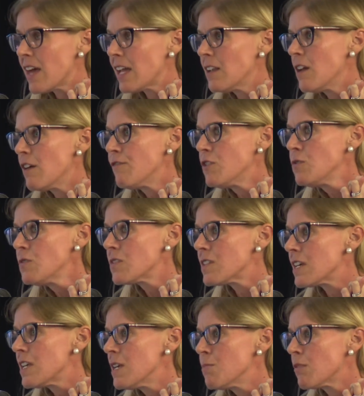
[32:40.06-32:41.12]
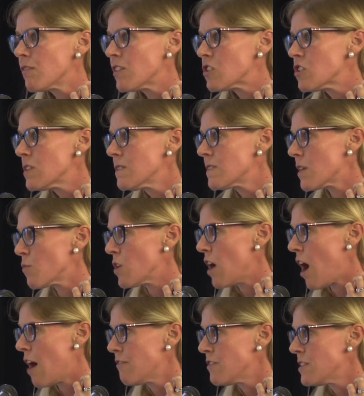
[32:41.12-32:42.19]
then a few sticky provisions that we
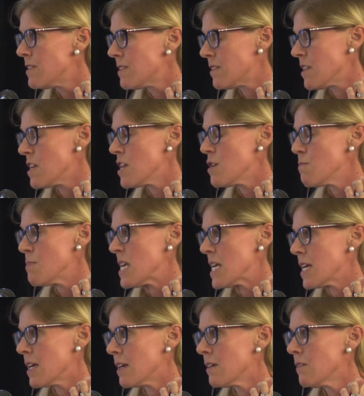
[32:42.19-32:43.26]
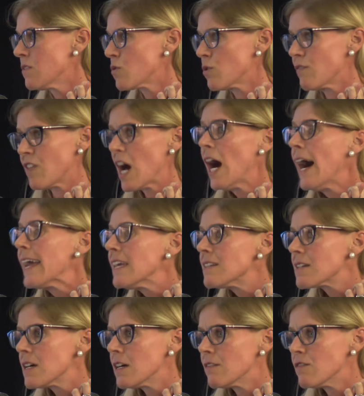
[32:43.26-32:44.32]
often see being sort of the
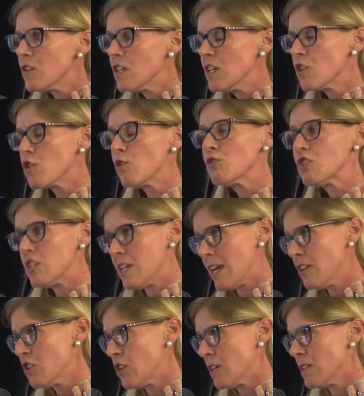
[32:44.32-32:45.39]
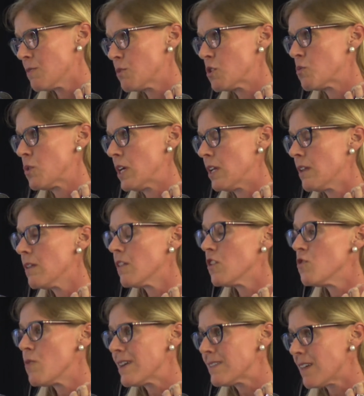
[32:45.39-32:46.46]
height of the negotiations between the
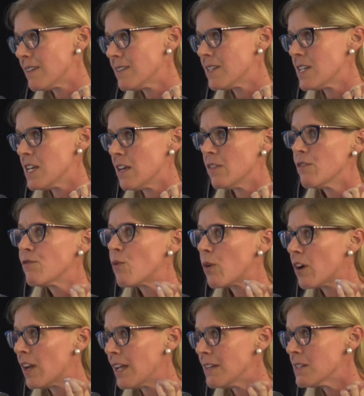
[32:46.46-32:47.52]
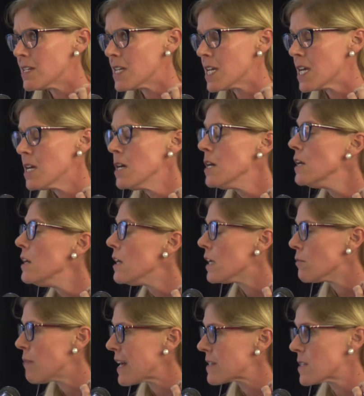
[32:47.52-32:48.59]
U.S. entity and the foreign entity
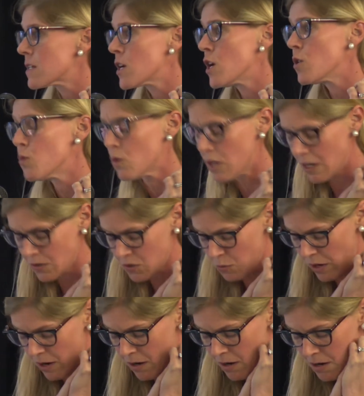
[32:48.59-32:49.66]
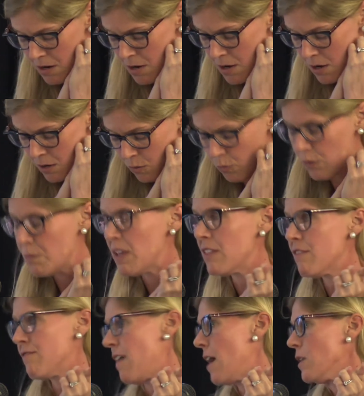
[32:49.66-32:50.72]
in Mexico or elsewhere would be
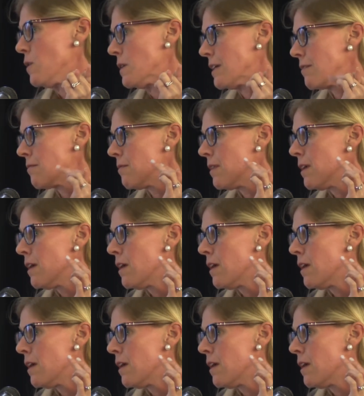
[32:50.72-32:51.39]
the following.